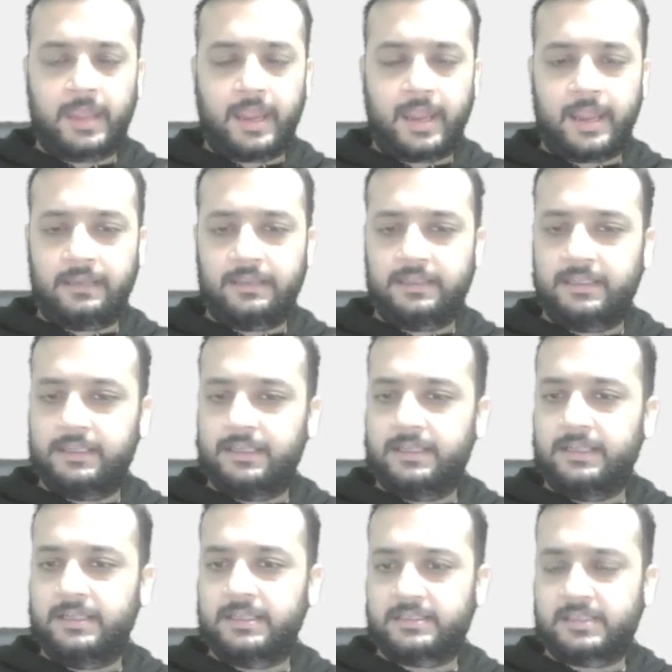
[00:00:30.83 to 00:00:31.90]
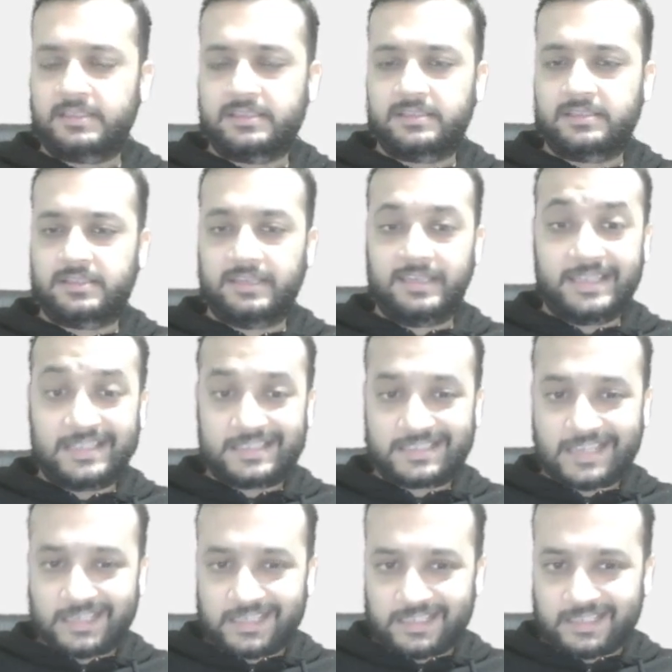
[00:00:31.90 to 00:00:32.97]
and the distance,
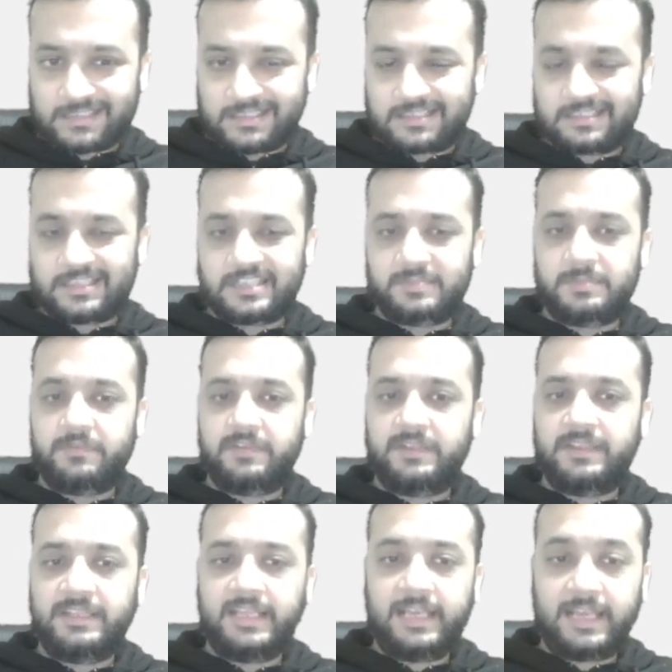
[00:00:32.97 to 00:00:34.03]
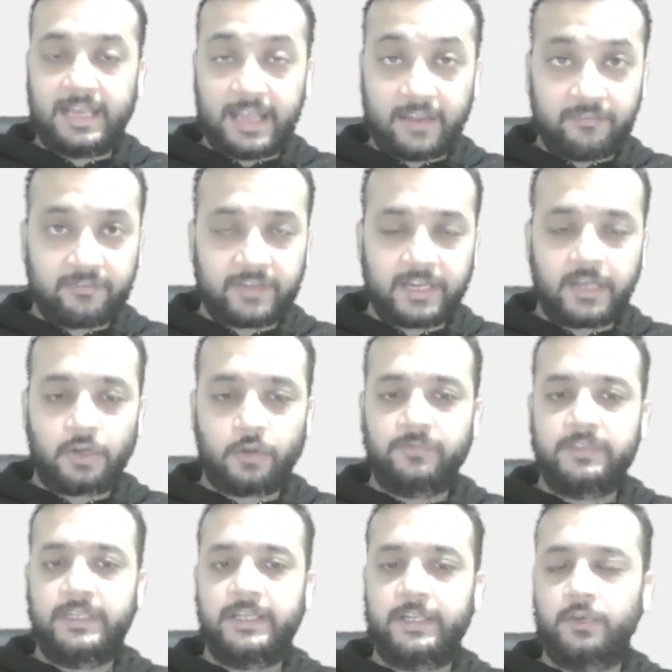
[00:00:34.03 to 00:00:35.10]
instantaneous distance between the left end
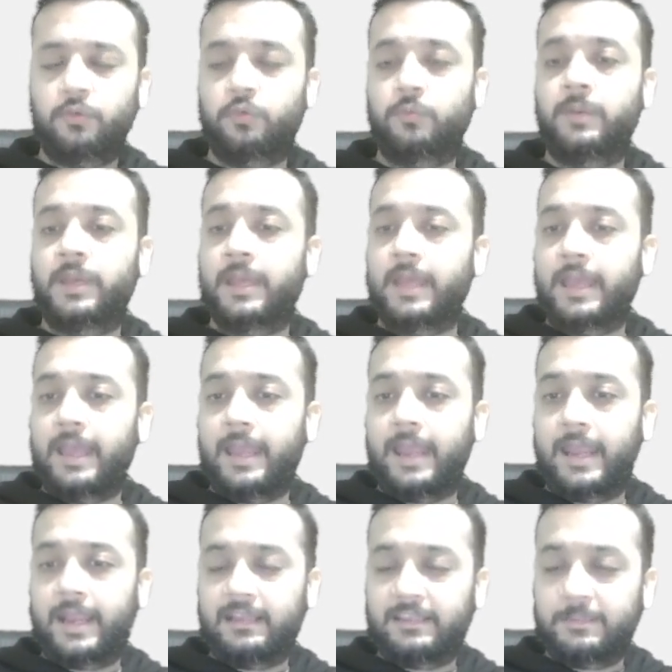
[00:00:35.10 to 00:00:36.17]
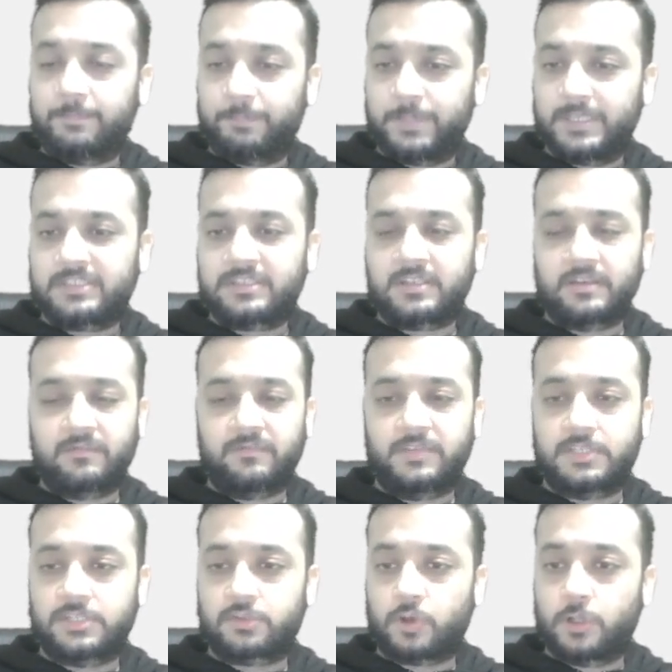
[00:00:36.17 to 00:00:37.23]
of the tube and the piston,
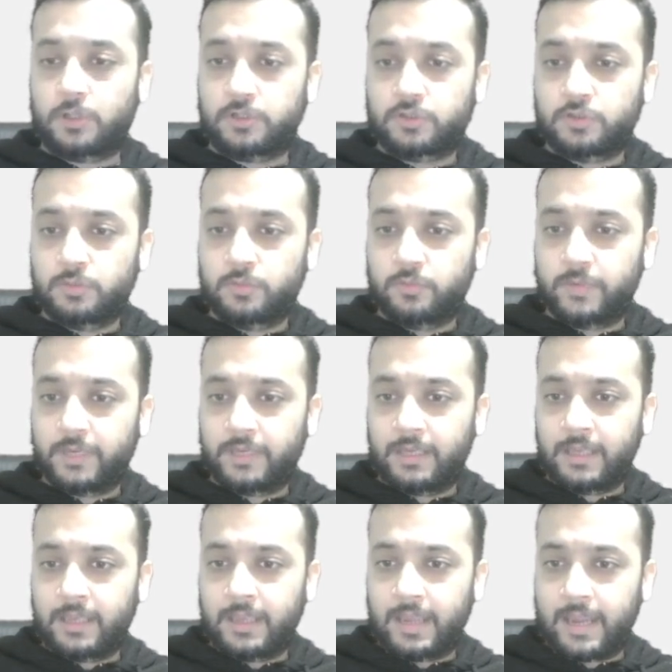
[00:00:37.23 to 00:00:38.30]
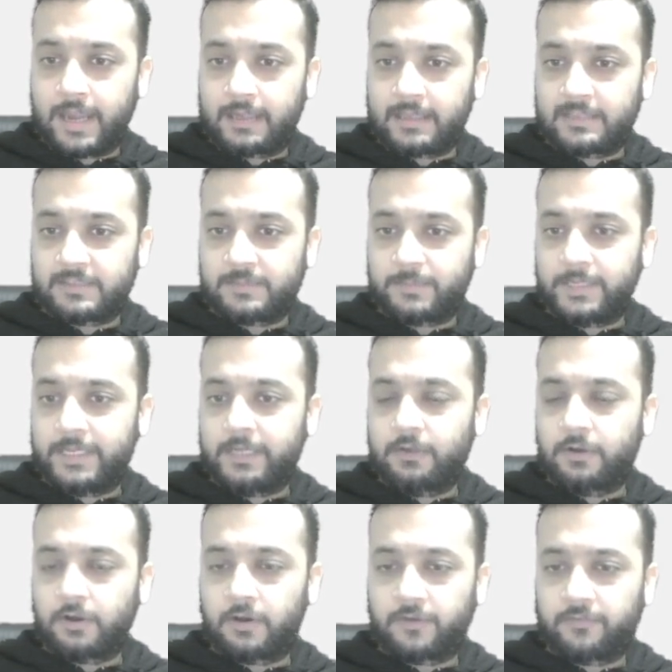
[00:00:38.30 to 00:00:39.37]
which is also moving at a
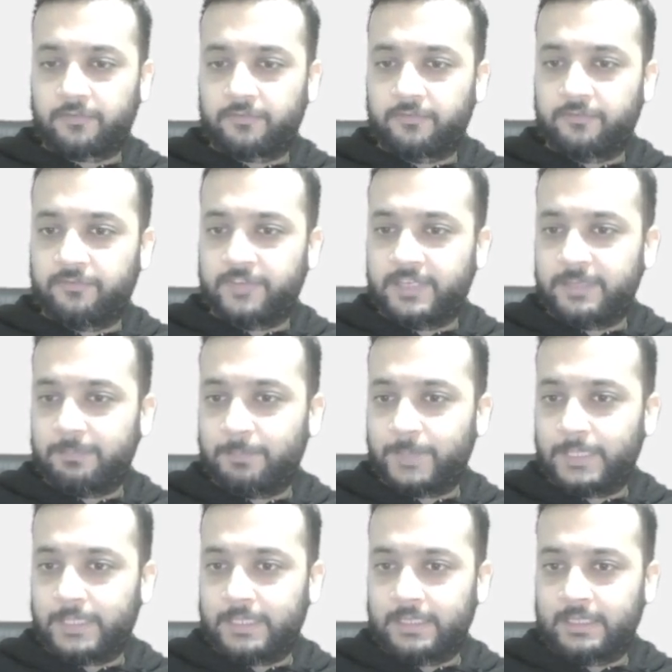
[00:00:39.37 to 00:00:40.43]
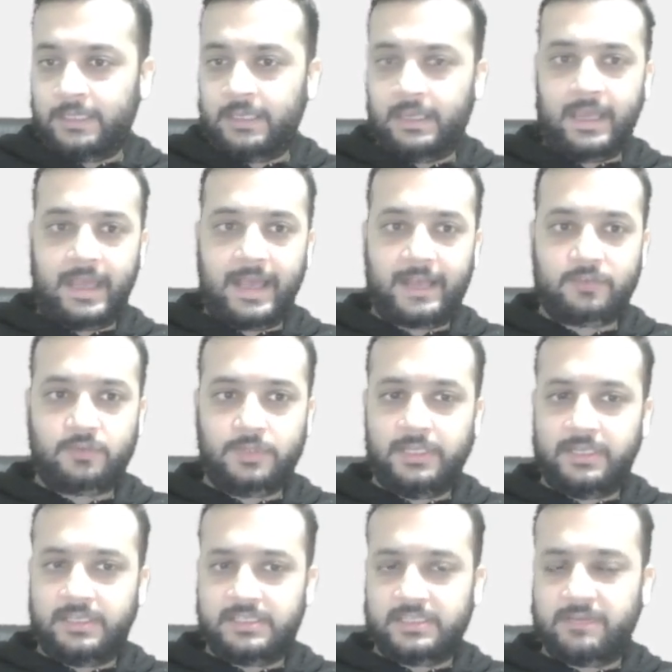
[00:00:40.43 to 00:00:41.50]
speed of Vp.
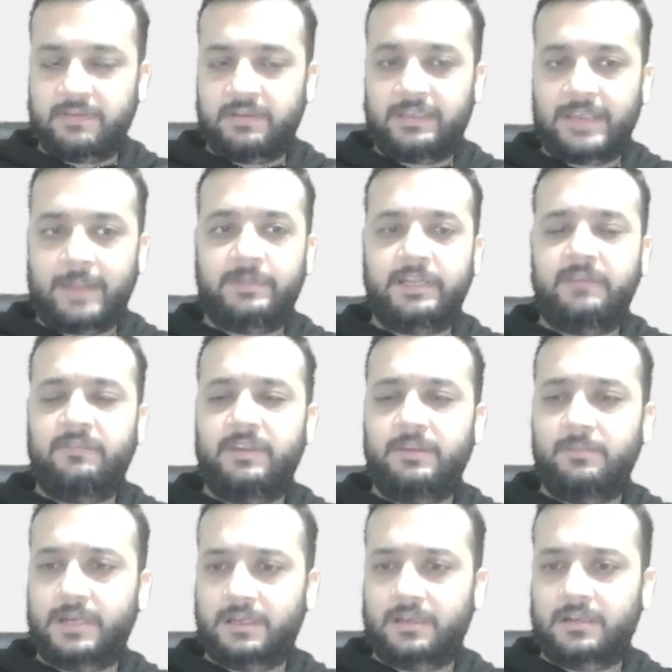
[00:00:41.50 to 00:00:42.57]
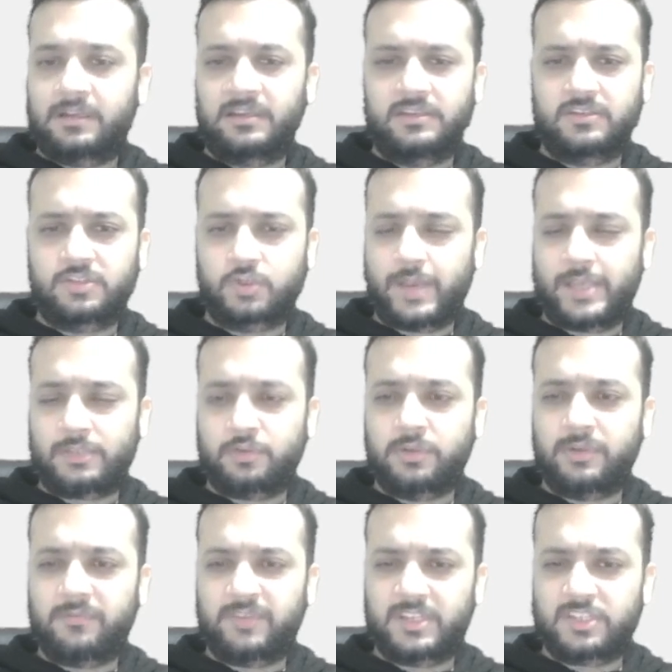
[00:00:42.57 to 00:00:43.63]
Actually, it is given capital V, but so as to
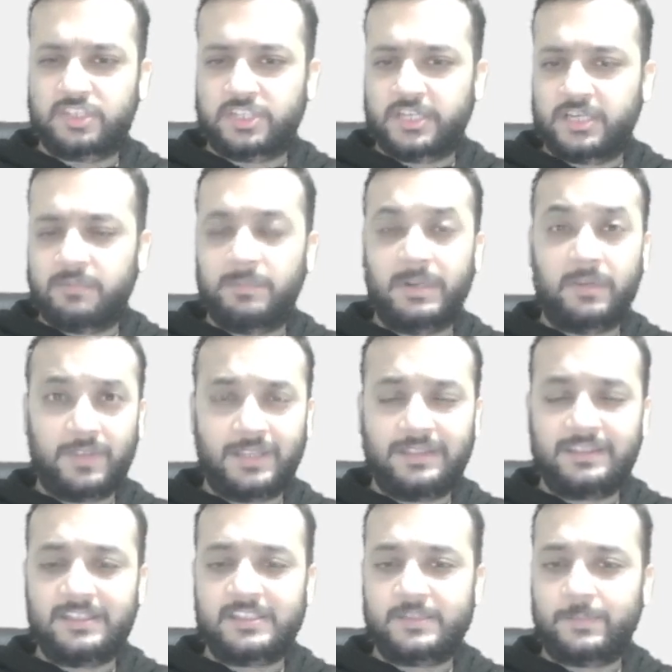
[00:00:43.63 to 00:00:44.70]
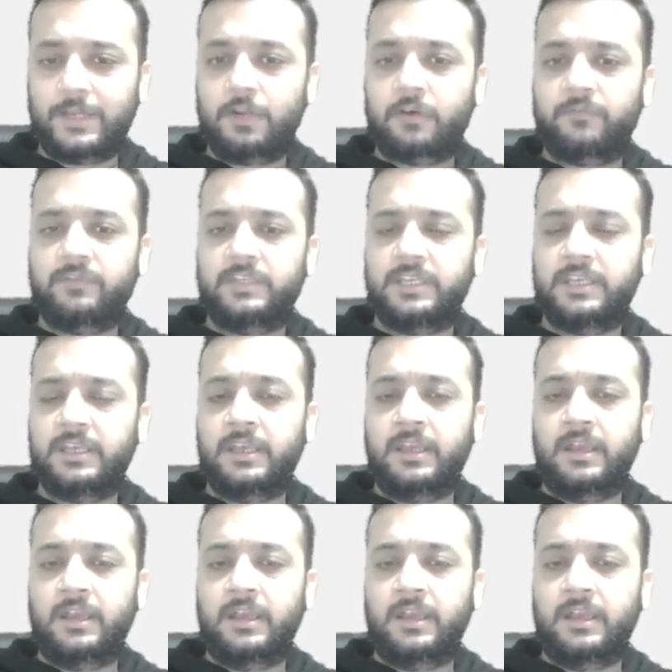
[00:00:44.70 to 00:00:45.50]
differentiate between the speed of the